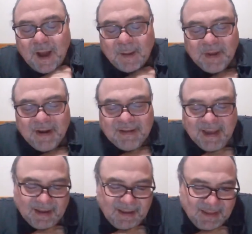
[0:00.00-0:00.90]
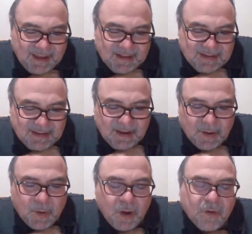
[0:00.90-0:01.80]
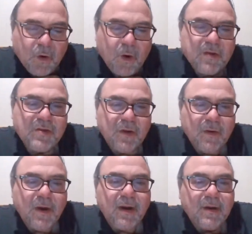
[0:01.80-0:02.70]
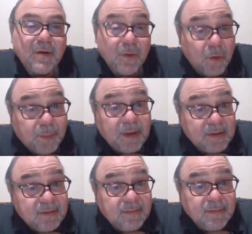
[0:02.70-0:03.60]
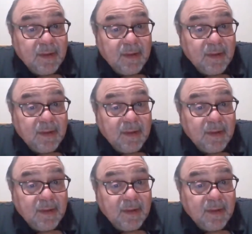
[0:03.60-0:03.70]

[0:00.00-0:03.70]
I'm going to tell you this. Of course, there were groupies